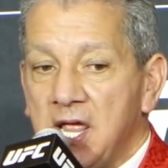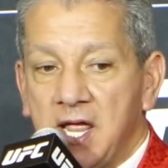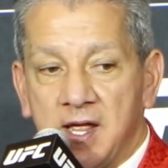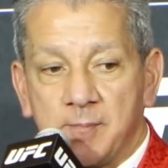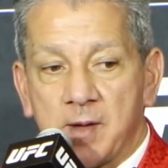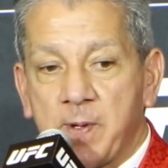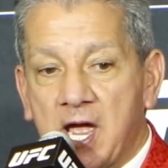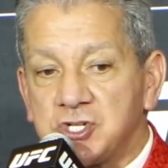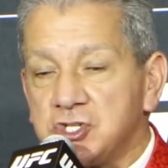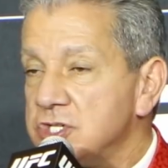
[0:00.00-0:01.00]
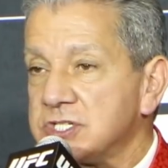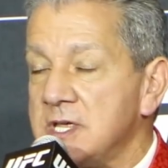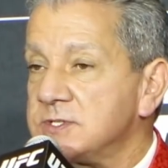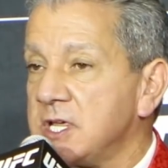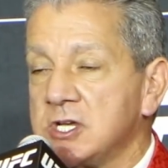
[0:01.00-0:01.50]
And my passion just
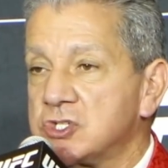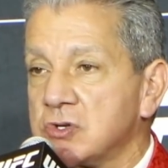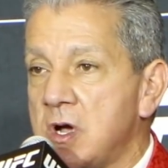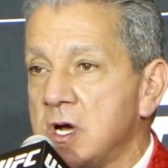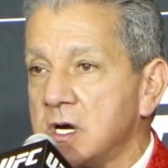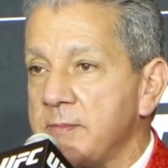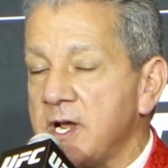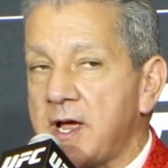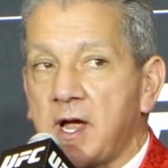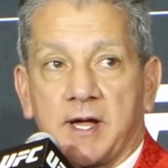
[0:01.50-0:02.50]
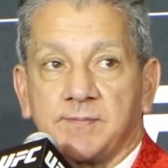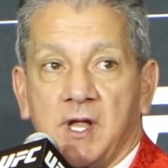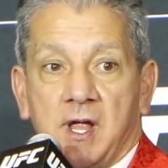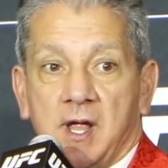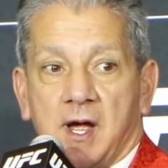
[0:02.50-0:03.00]
keeps getting stronger. I mean,
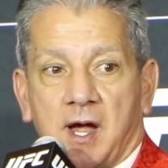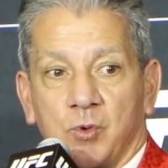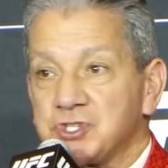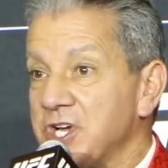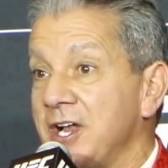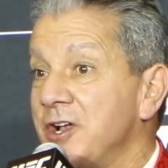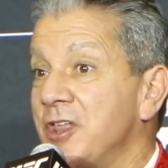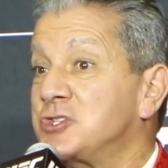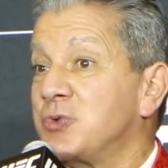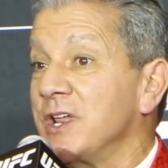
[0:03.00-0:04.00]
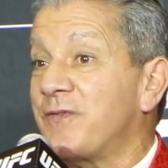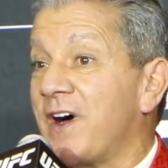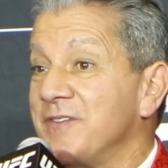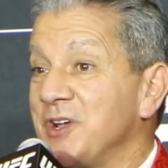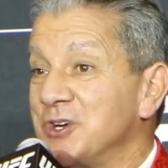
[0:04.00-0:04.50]
I wish I had another
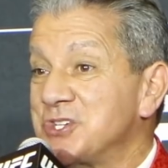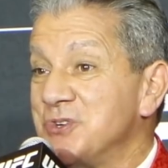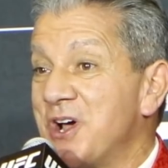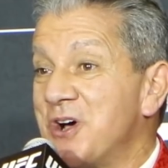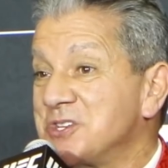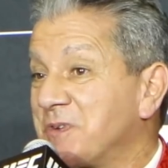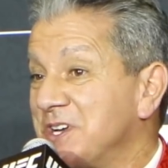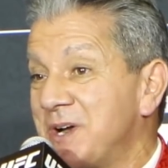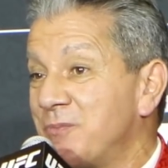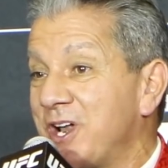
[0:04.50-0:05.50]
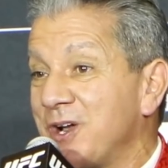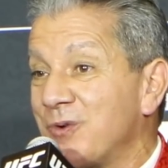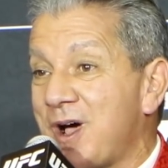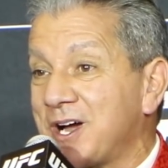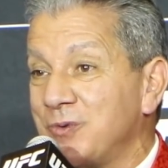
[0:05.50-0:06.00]
25 years. Who knows? Because I'm ready
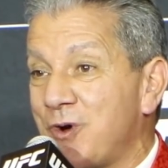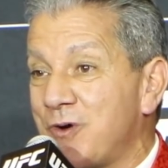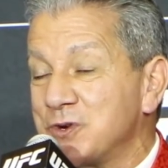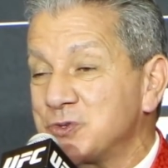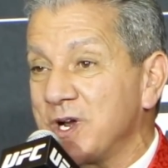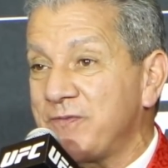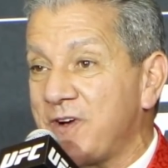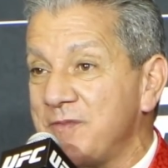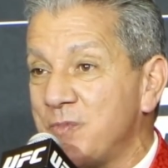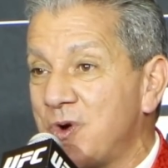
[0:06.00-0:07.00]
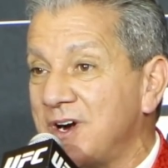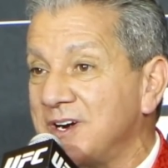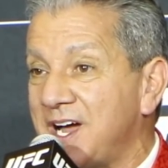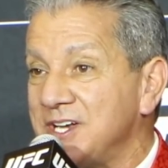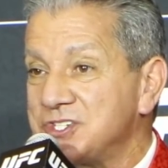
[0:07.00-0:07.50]
to rock and roll for 25
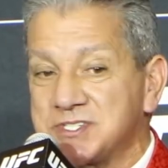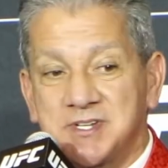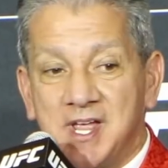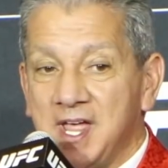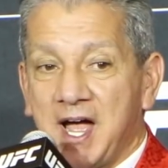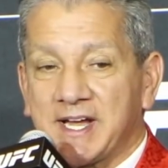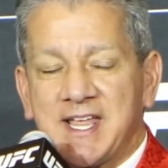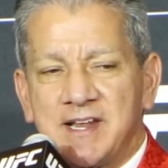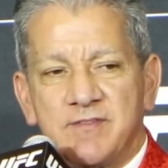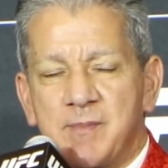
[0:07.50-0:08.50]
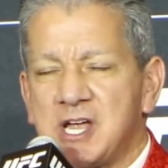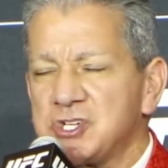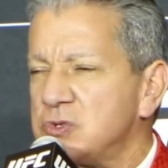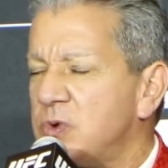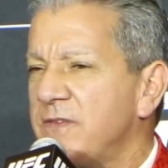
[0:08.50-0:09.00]
more. I can't even
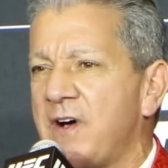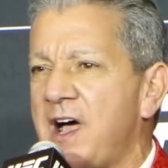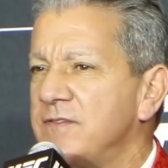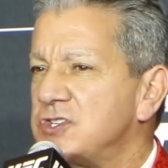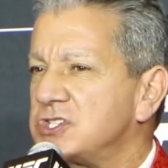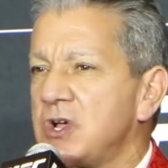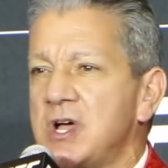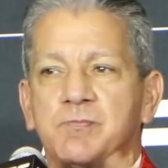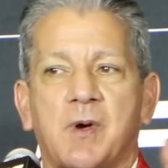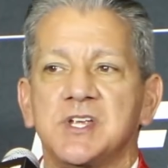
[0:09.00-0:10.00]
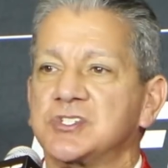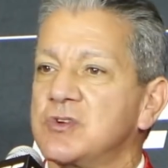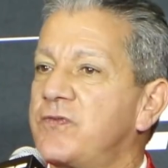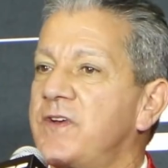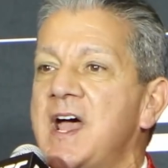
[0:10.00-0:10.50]
imagine 25. It's just gone by
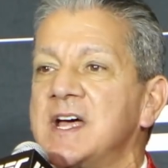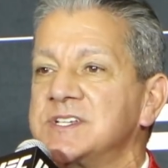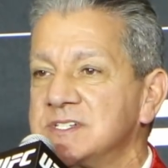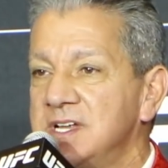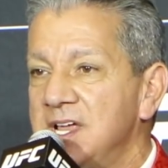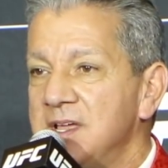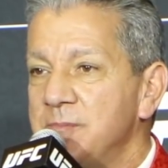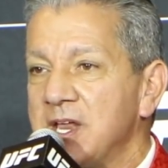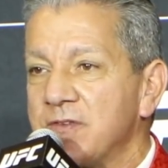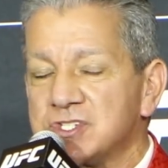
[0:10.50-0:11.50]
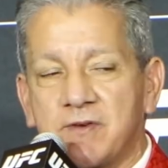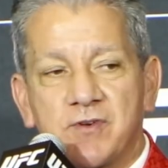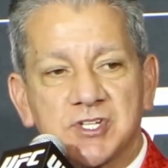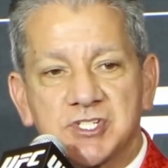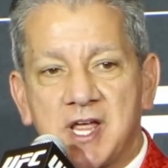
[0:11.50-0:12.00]
so fast. Man, if there's
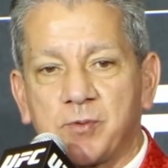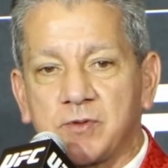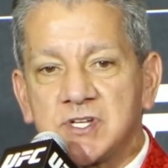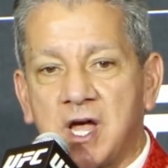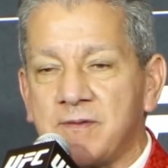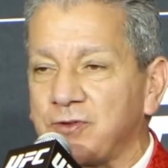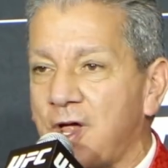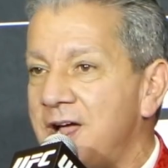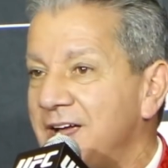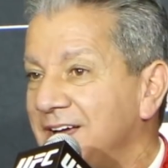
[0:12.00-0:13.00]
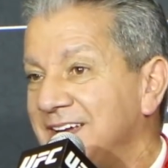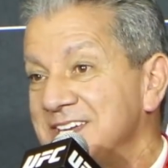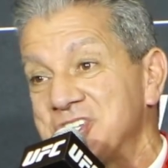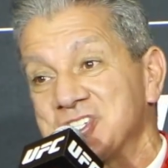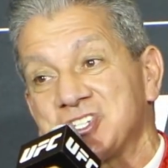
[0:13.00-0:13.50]
ever an example of time flying, I
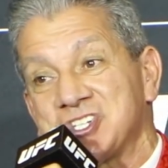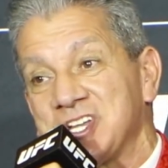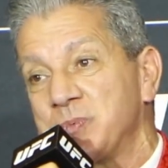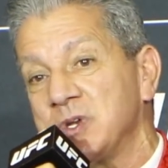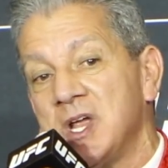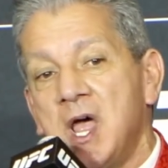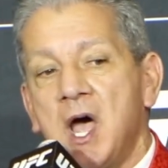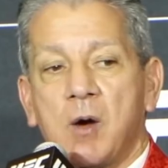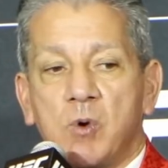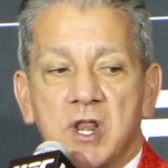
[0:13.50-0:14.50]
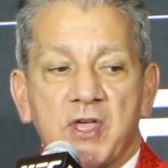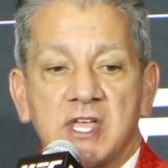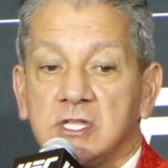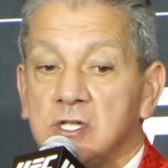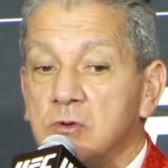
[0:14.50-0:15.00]
guess this is it. But I want to
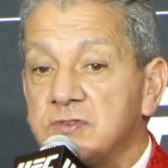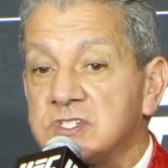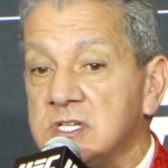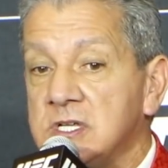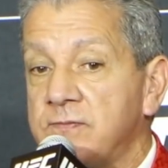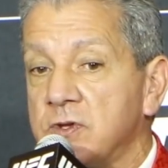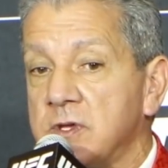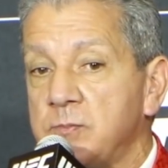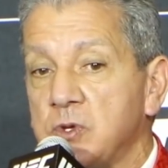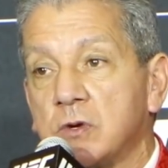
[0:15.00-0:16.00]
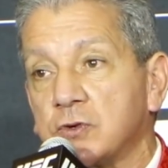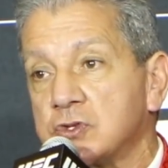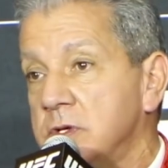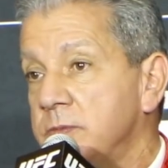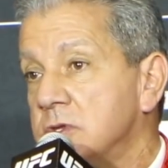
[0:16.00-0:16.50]
thank the UFC for the beautiful
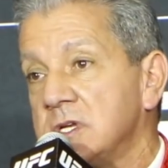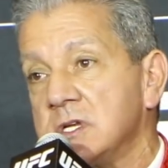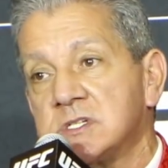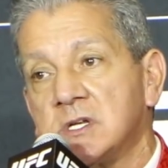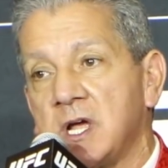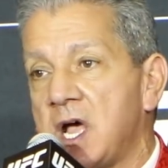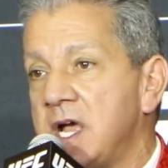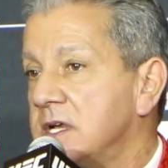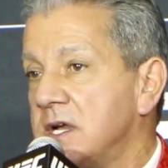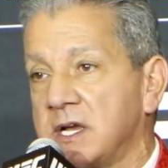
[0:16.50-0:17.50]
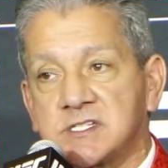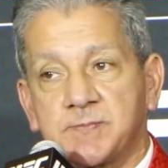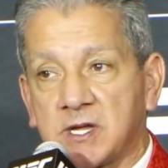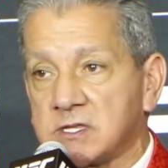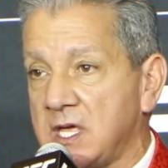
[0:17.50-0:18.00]
tribute they did tonight. I did not
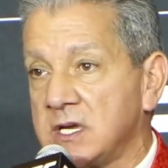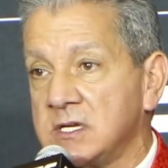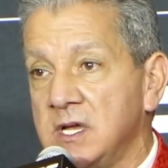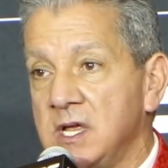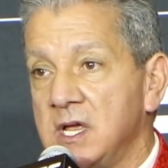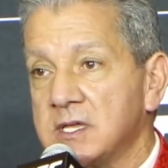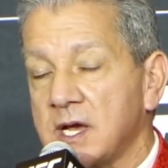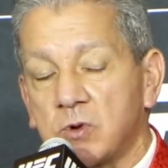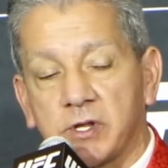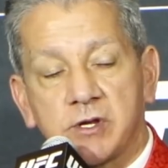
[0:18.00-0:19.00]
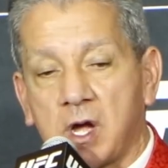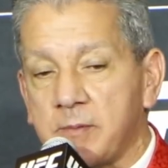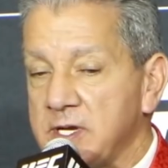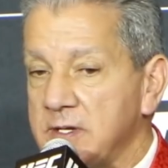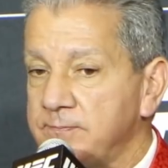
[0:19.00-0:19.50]
expect that. That really
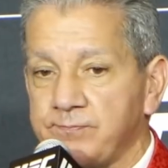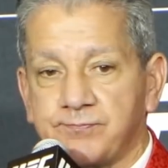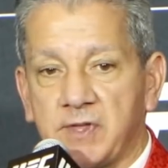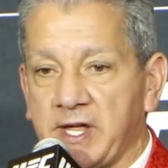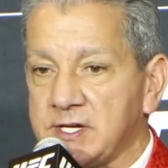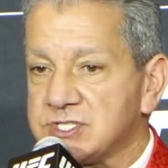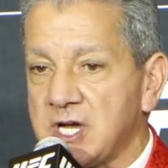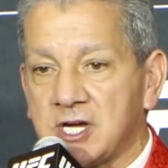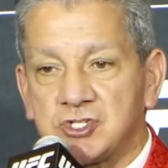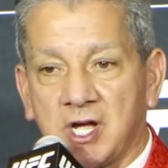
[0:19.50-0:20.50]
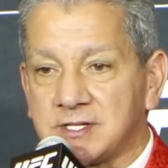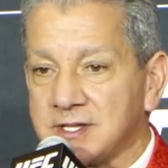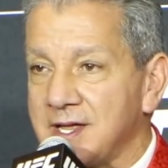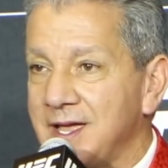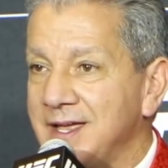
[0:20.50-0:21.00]
caught me like a side shot
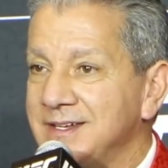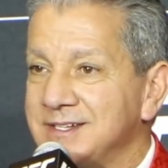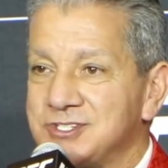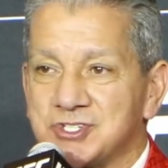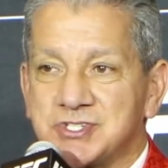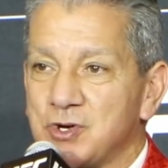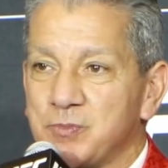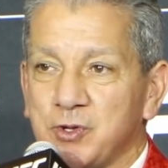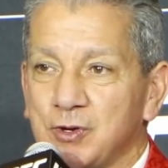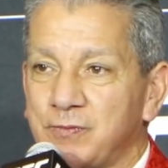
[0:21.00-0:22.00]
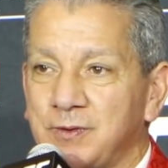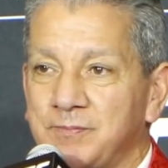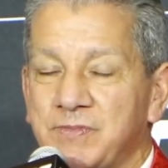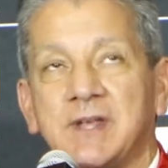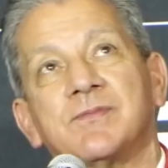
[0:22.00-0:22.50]
to the head and just so beautiful.
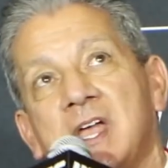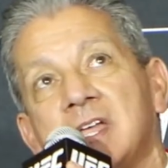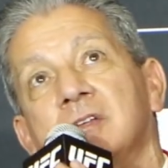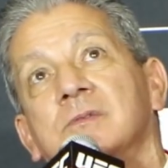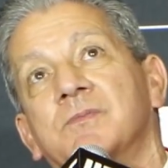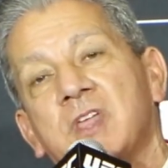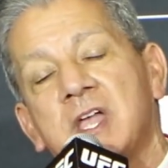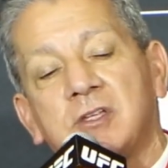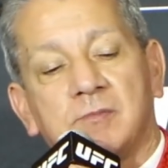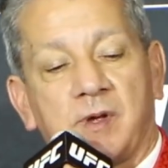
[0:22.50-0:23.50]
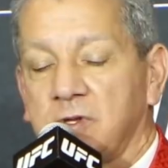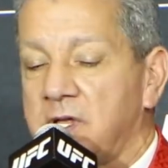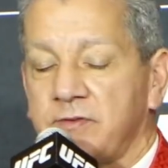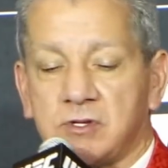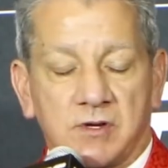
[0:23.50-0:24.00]
Thank you. Thank you, my beloved